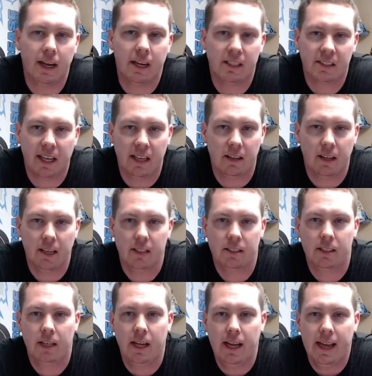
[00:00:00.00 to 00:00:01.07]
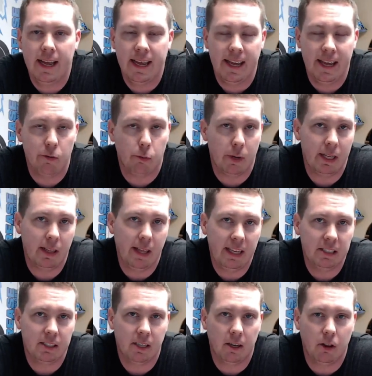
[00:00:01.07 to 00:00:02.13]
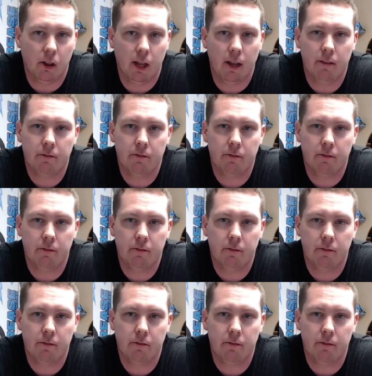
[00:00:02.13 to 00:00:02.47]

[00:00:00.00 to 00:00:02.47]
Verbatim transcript: skate lace and relace a glove